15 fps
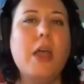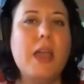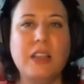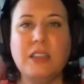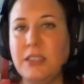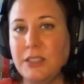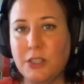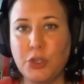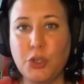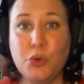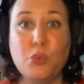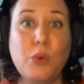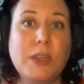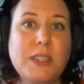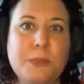Is this a
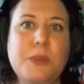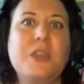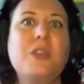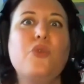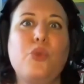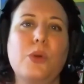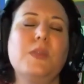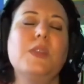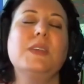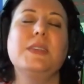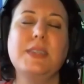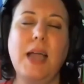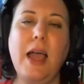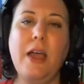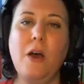good recipe for this
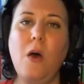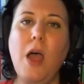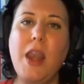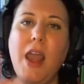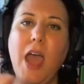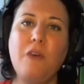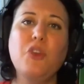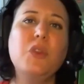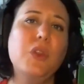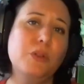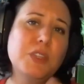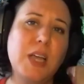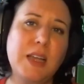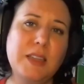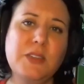style and having
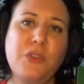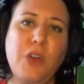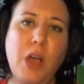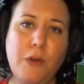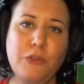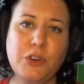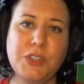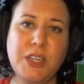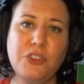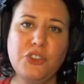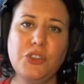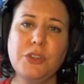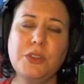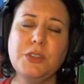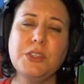those kinds of
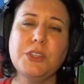conversations.